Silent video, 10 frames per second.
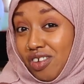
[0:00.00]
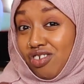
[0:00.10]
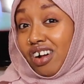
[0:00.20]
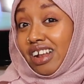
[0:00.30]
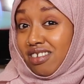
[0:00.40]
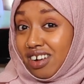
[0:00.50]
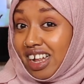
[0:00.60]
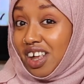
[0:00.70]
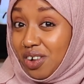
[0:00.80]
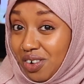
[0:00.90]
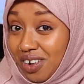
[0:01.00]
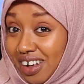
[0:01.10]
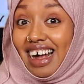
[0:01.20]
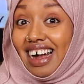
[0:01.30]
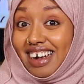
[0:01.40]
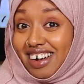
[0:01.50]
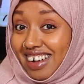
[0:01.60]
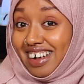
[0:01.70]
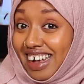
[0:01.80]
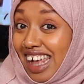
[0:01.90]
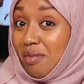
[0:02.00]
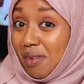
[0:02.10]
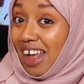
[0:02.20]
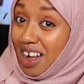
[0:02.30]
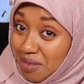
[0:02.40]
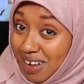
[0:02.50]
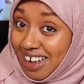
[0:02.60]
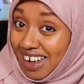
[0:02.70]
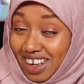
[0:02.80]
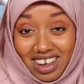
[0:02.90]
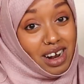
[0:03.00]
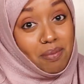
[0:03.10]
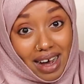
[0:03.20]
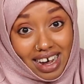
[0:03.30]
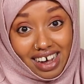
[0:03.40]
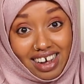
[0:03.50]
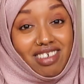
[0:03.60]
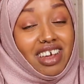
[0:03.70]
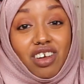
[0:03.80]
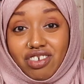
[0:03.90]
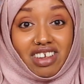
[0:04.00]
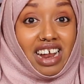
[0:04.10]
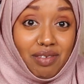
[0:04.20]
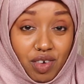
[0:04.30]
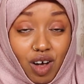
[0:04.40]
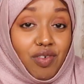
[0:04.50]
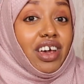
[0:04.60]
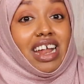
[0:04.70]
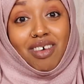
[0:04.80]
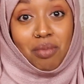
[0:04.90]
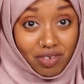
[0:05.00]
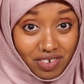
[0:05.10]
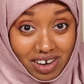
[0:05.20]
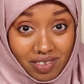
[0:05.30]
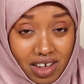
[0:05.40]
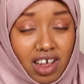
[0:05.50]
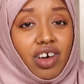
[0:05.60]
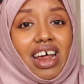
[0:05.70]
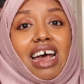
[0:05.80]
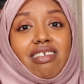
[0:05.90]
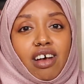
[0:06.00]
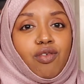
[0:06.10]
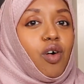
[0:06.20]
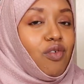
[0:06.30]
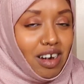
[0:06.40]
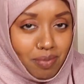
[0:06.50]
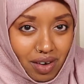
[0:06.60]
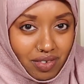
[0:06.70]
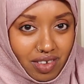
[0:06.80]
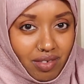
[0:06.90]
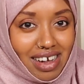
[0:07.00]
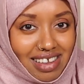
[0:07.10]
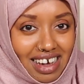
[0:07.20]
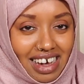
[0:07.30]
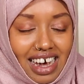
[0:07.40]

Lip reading: these chocolates looking at you like eat me, you're gonna buy it. So you're not just gonna have the coffee, you're gonna have a muffin. That is like £4 or £5 right there,